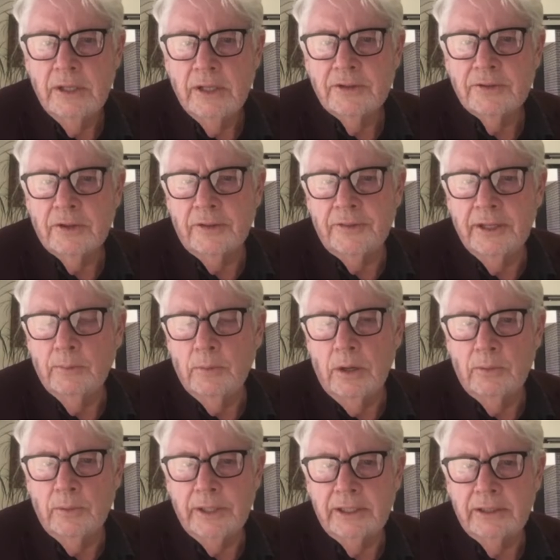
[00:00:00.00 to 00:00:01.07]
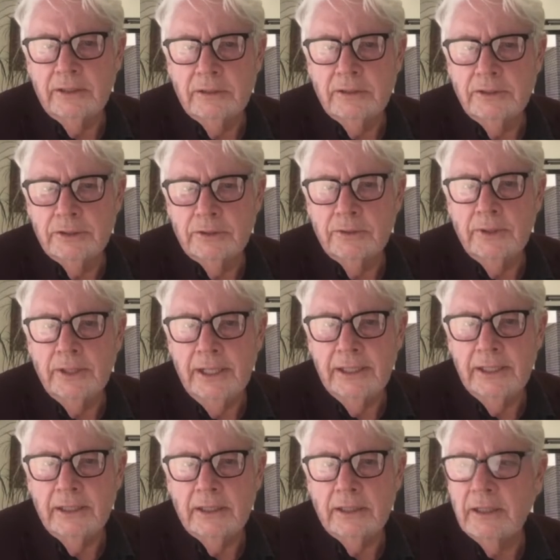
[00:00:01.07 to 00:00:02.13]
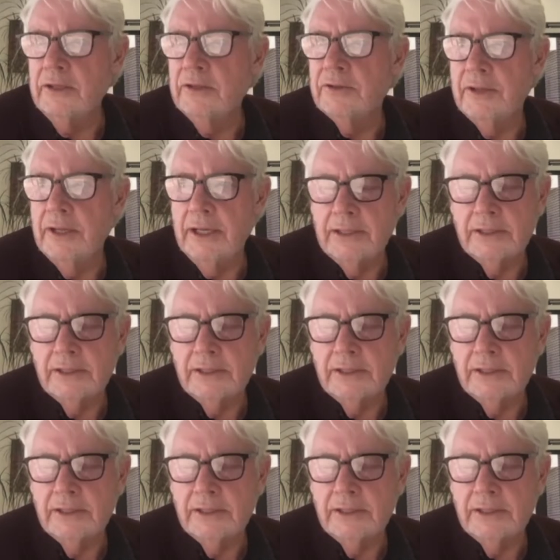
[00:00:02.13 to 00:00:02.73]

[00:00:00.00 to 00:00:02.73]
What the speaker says: So I think what we do here is that